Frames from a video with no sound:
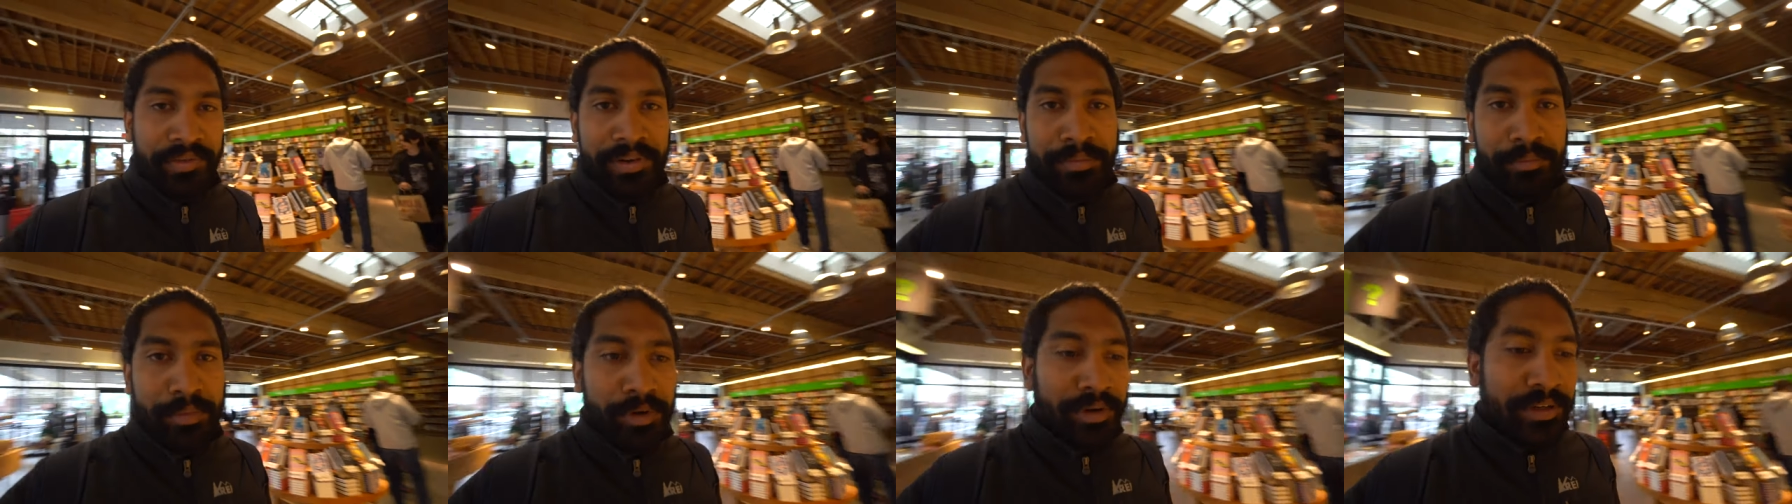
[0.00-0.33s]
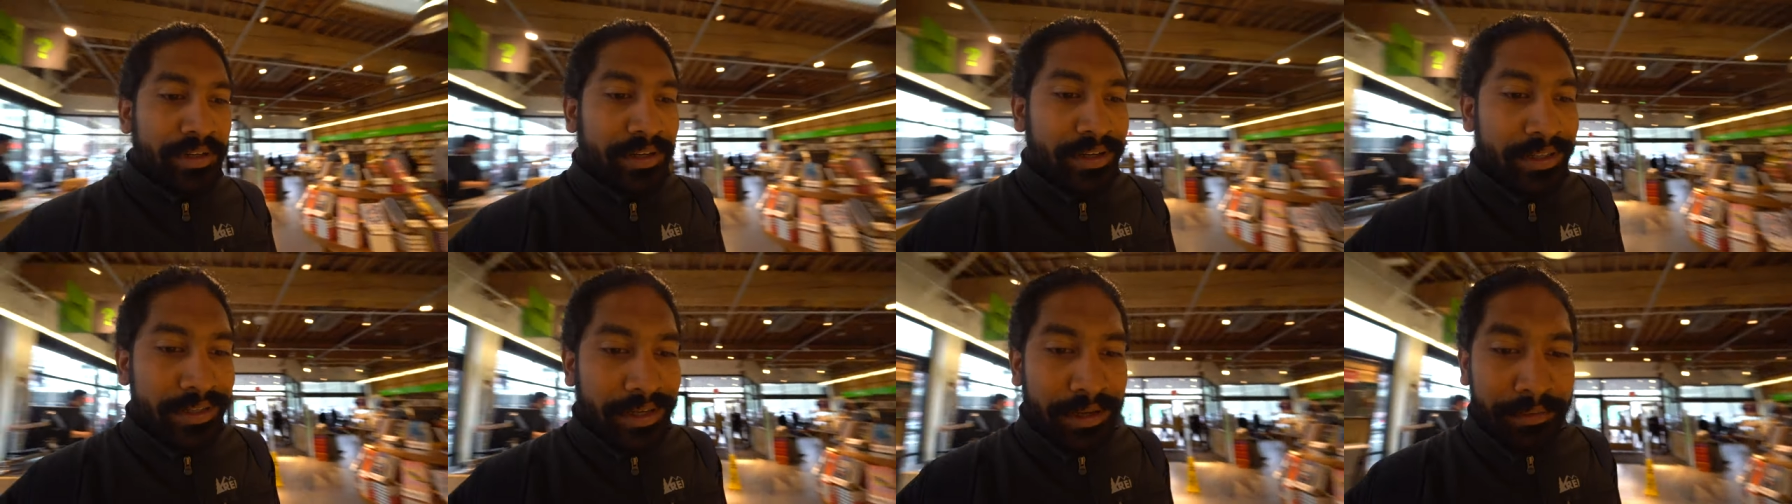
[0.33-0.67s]
of any
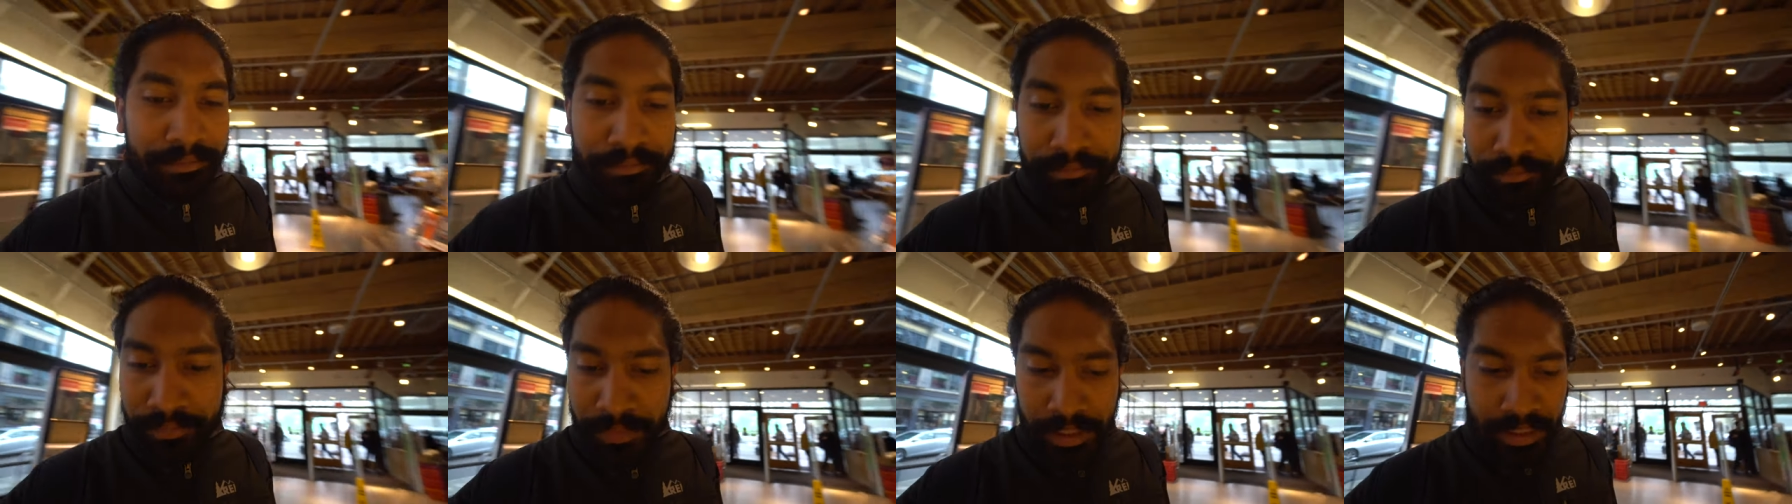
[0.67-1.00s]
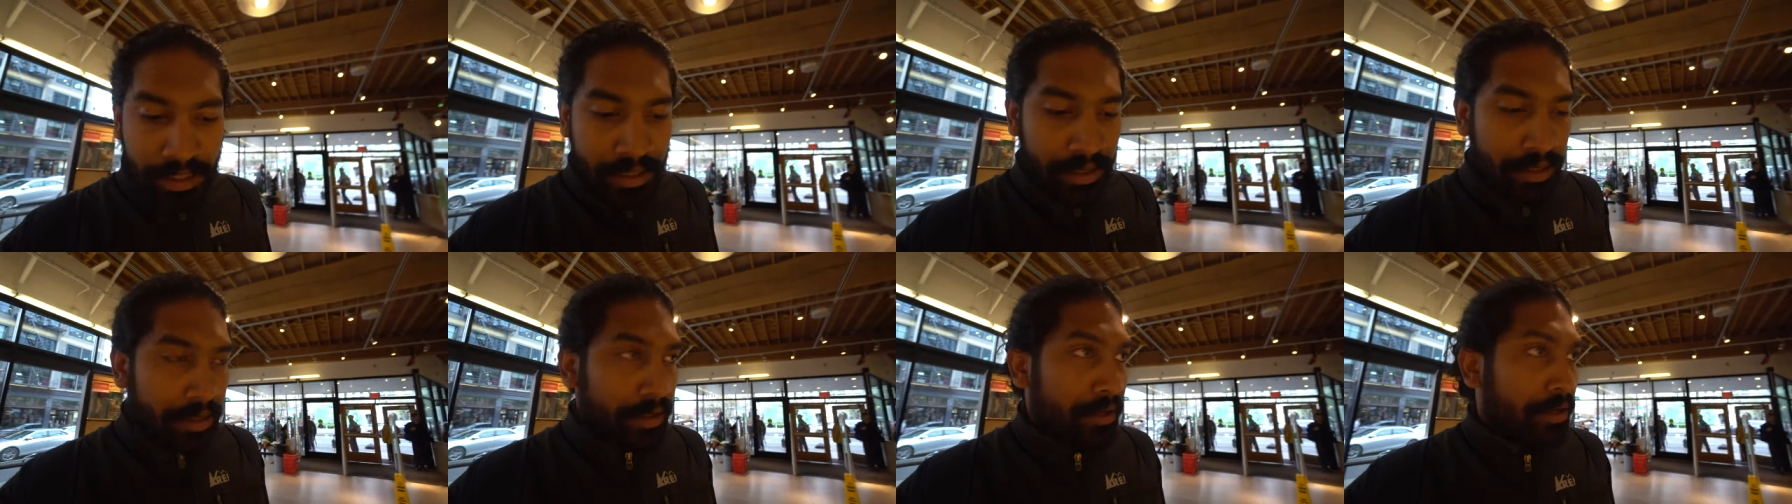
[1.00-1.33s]
books because I'm
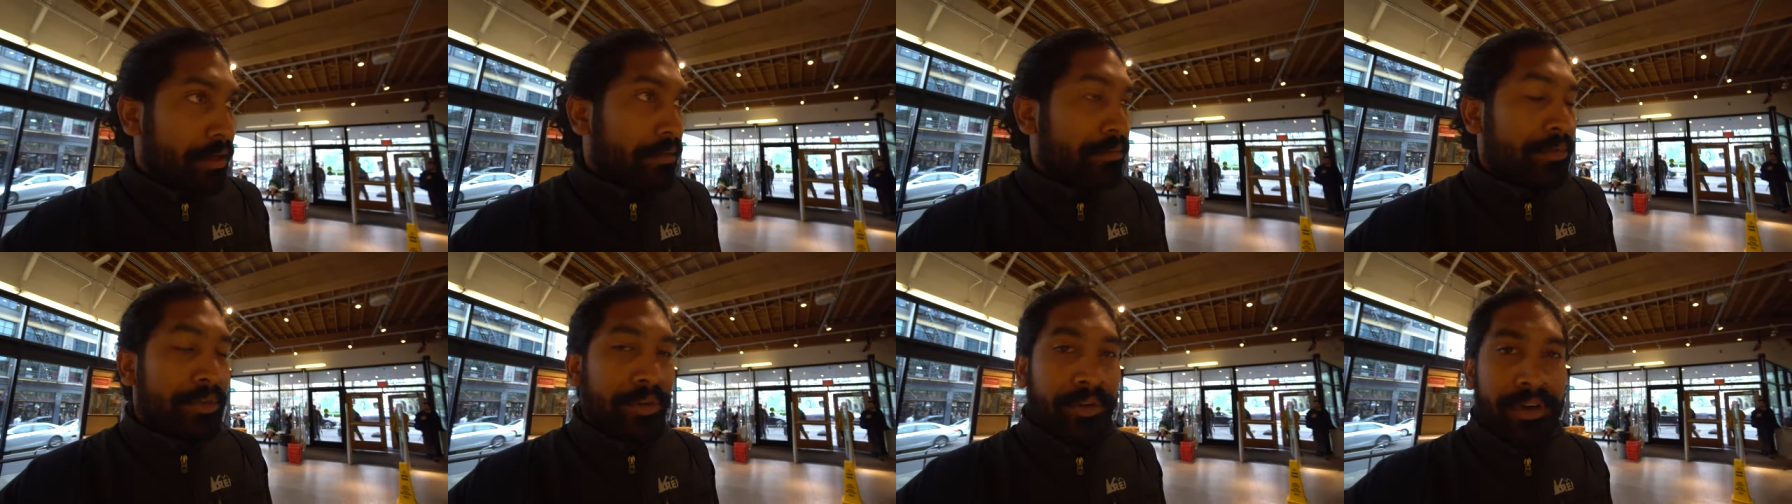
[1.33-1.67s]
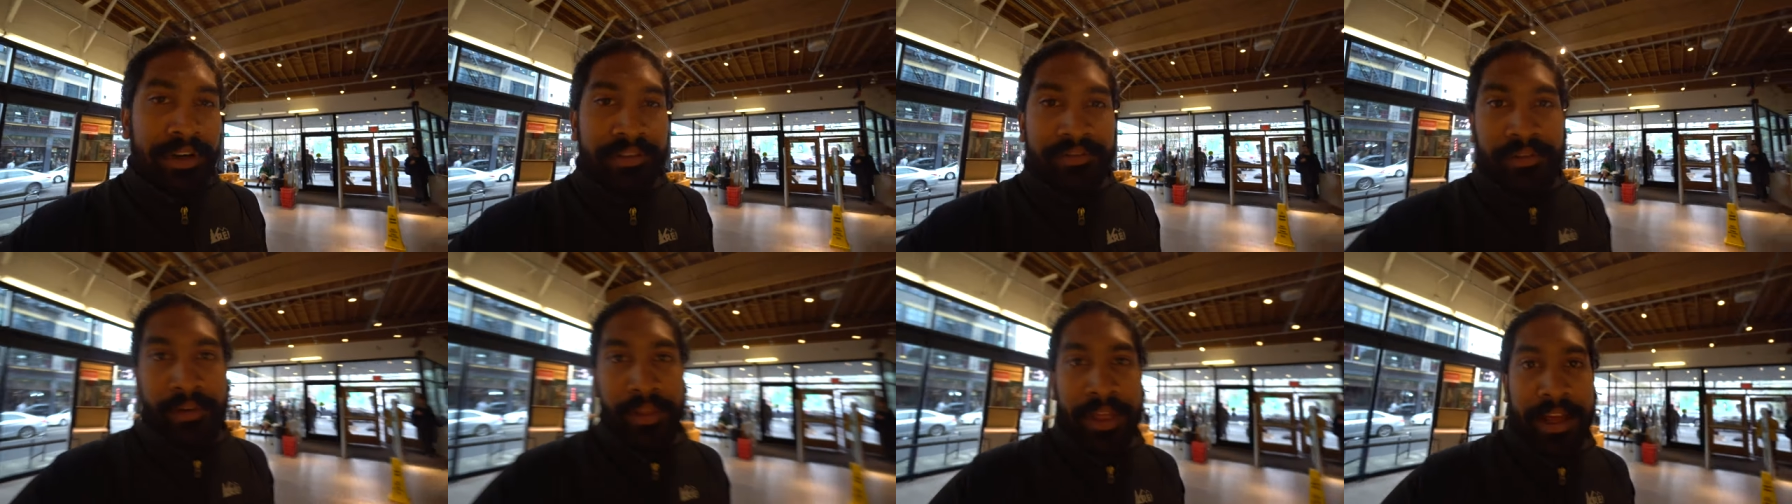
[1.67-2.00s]

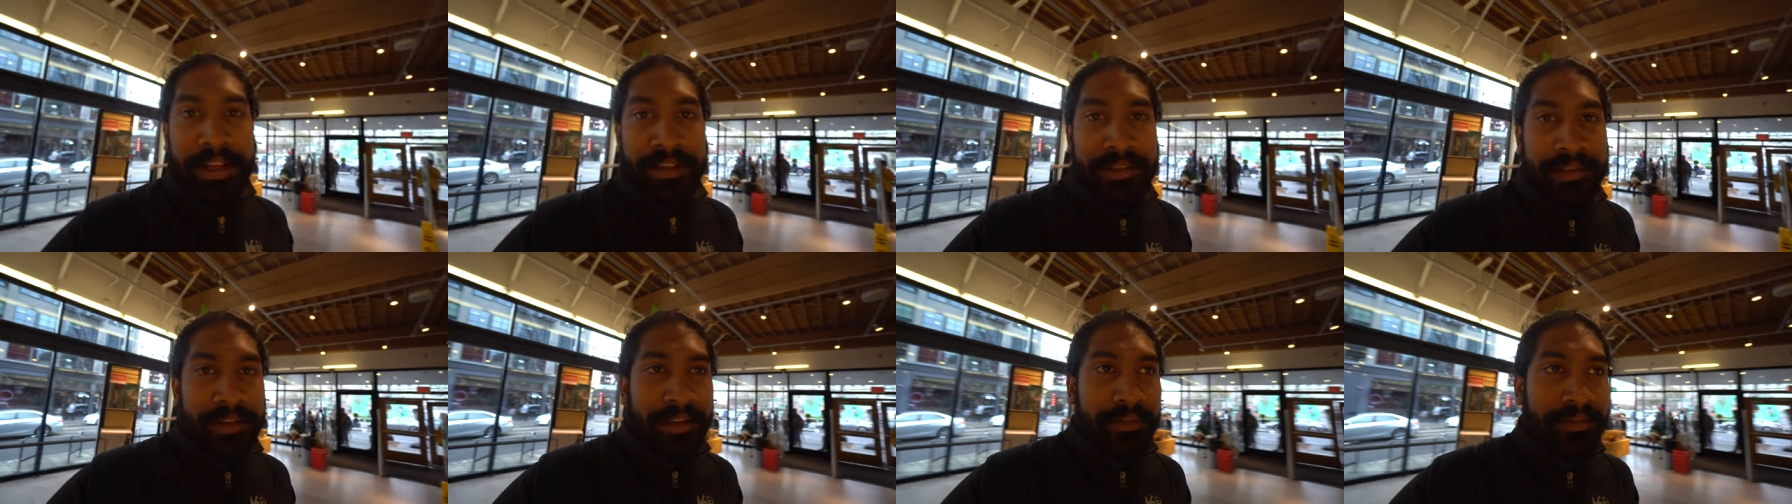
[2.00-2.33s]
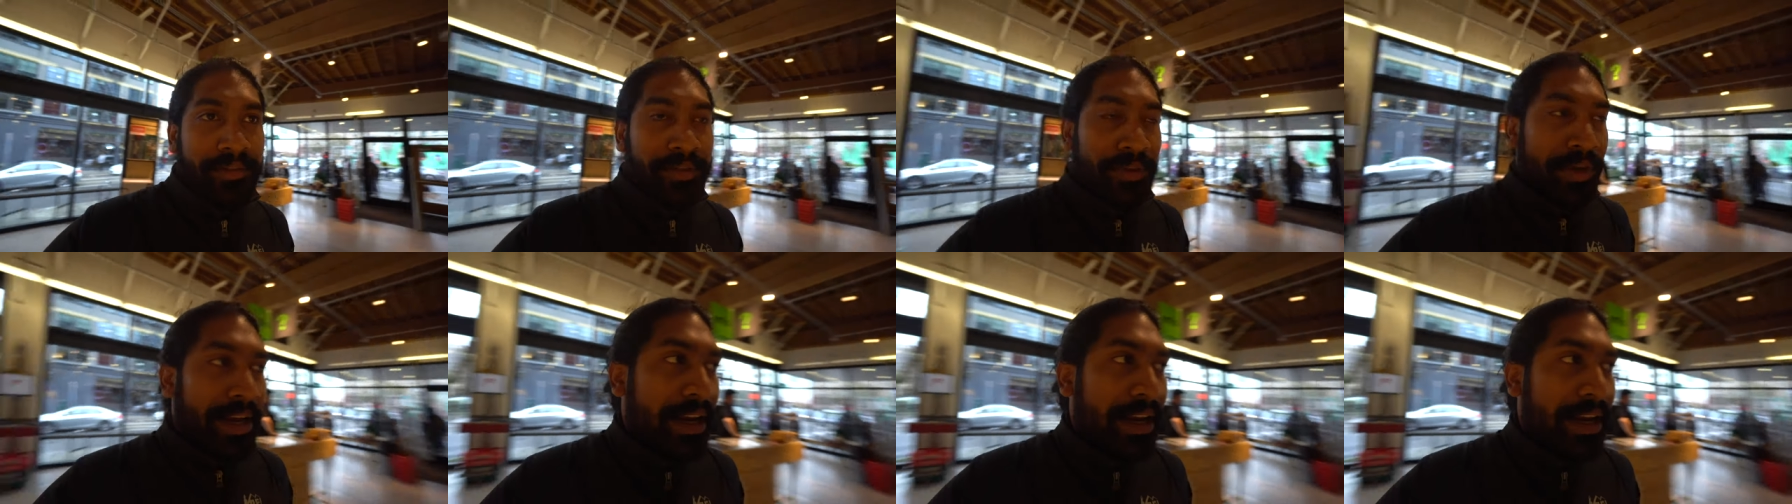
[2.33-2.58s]
totally for that stuff.